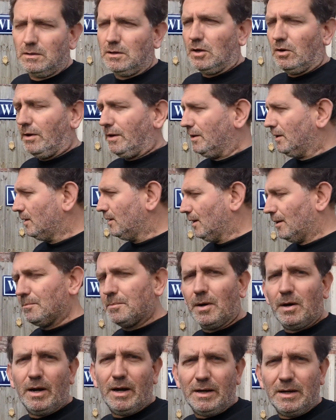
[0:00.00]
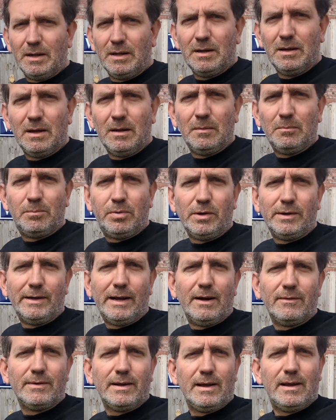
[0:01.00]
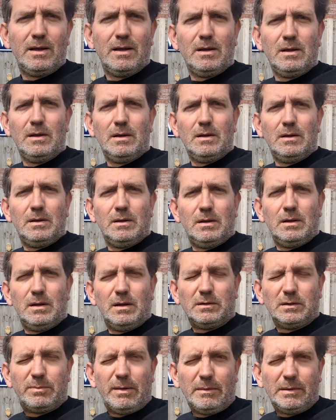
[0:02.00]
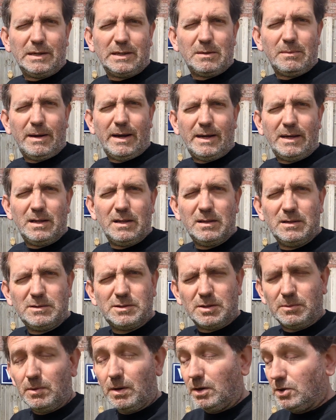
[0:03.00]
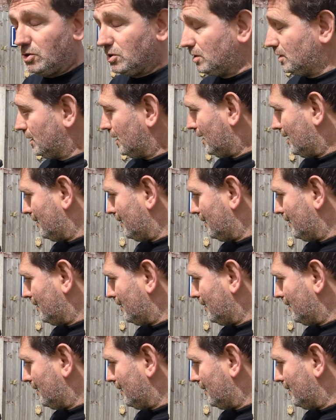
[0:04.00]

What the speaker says: doing and buying, putting out there on the public domain to watch.